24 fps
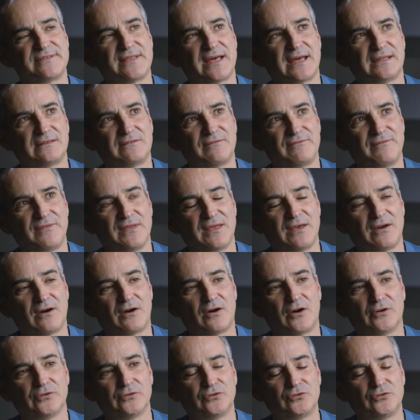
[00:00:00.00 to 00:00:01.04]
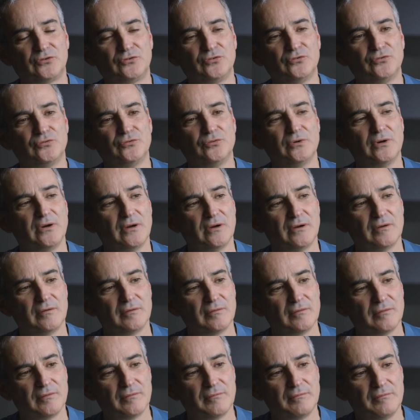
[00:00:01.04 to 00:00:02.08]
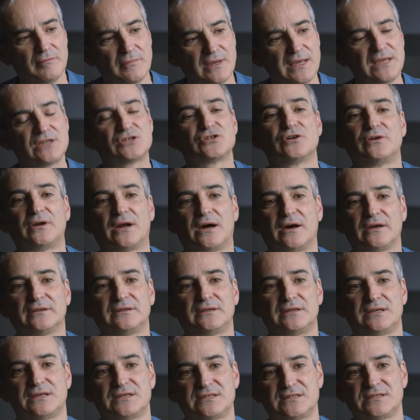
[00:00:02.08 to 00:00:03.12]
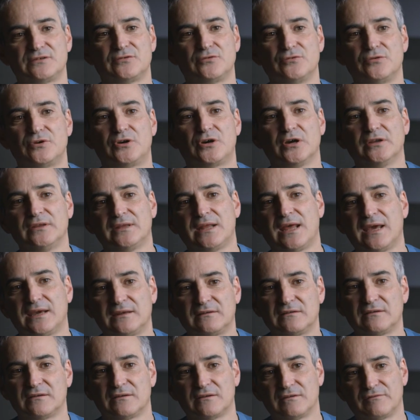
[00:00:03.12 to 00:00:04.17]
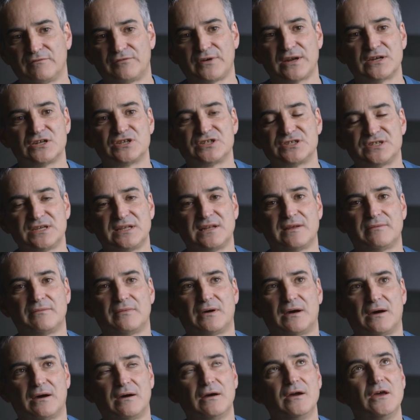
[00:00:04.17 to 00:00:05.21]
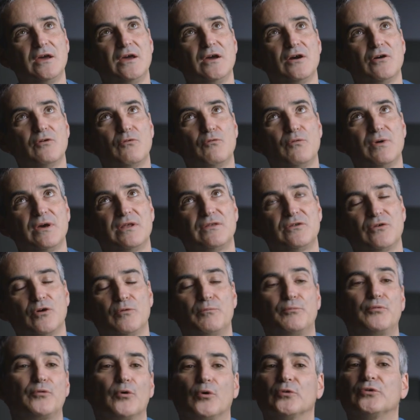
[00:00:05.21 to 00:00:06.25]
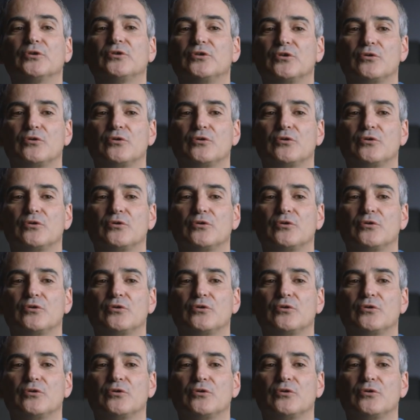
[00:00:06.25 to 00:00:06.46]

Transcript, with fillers: that they are two major artists who connect French cinema with a broader